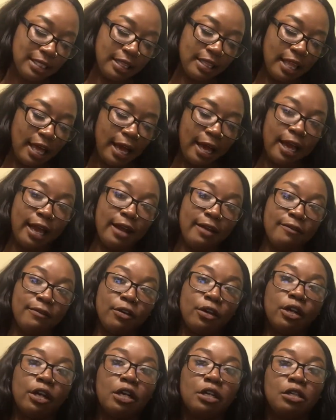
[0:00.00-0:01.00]
that I
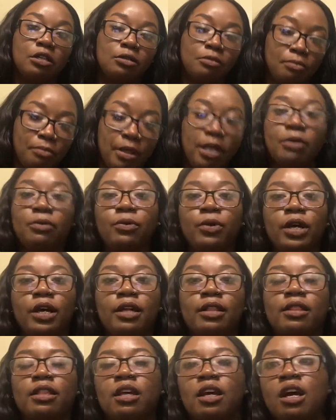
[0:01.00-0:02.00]
ever been
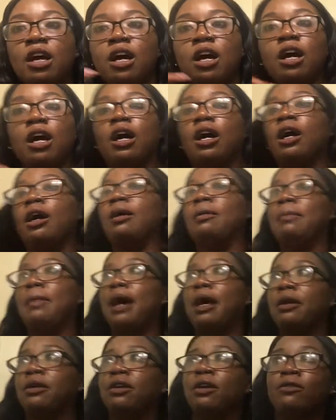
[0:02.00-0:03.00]
with,
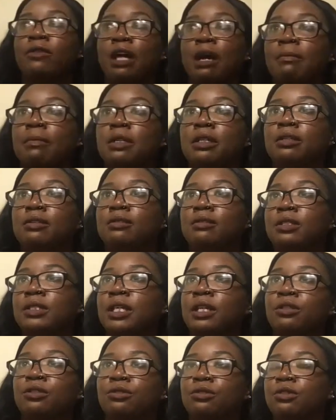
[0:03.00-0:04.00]
I don't know if that meant
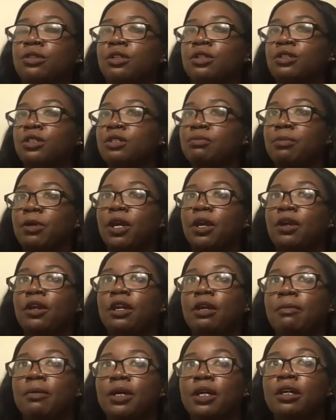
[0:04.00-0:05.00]
sexually or just
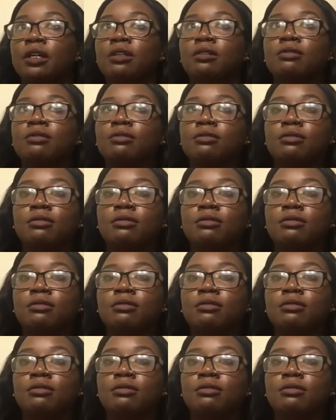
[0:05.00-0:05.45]
period, but